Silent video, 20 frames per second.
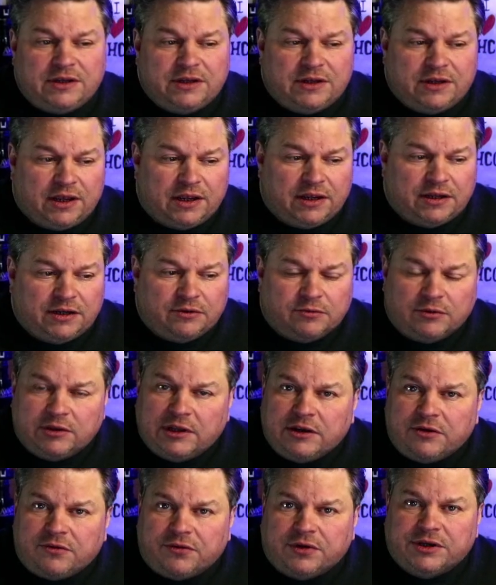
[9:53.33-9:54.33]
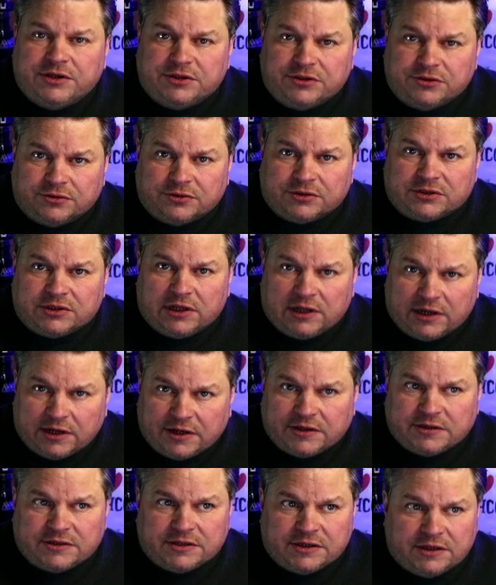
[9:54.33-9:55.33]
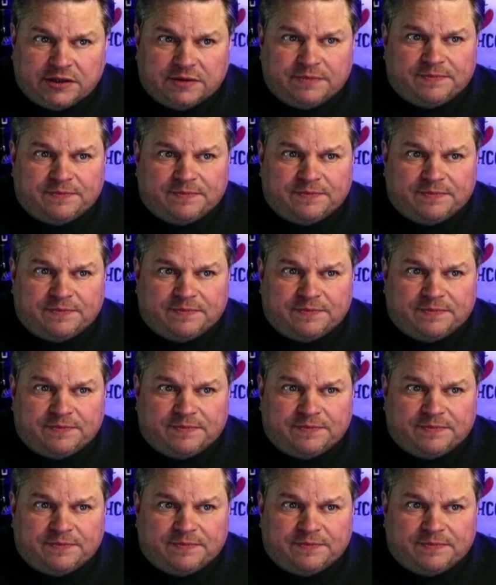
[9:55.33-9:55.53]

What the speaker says: and it will increase your salinity.